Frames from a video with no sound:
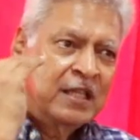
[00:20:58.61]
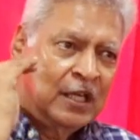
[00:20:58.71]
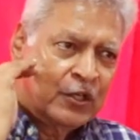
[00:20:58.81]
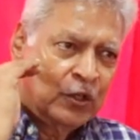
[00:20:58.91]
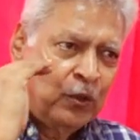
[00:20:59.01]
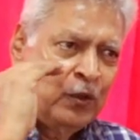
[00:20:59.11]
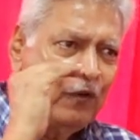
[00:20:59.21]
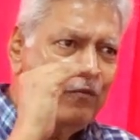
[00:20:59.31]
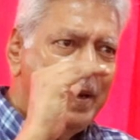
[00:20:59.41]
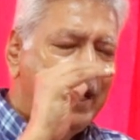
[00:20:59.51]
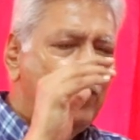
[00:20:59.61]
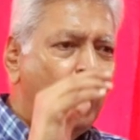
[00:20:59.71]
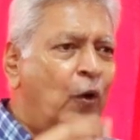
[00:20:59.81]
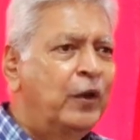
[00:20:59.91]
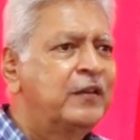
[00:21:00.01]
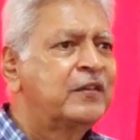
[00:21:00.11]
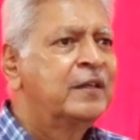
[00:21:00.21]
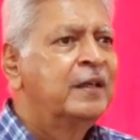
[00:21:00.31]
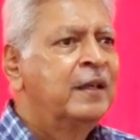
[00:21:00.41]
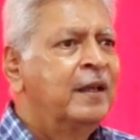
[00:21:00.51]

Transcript: the tone of my voice,